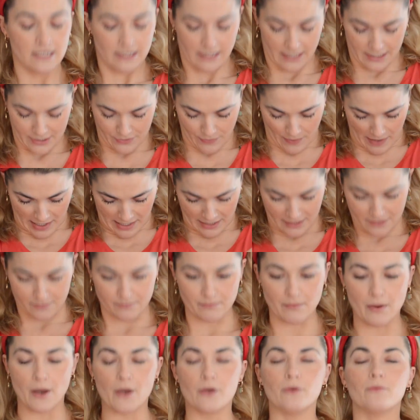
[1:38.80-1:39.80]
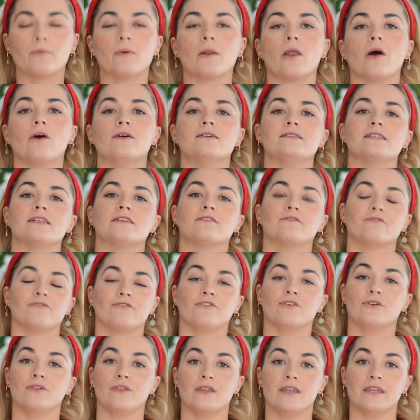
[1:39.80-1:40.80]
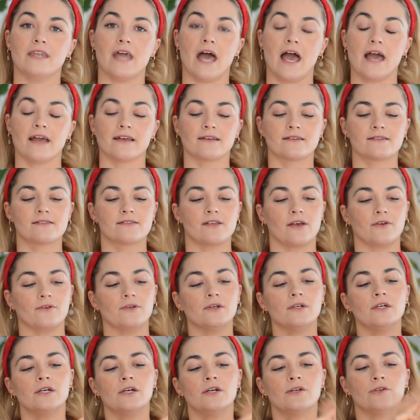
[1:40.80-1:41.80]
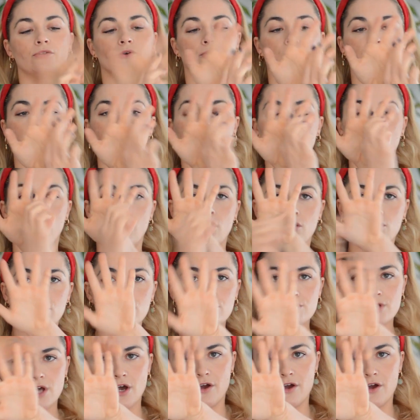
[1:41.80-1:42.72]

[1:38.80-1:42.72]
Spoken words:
as well as mobilizing through the neck. So you're gonna hold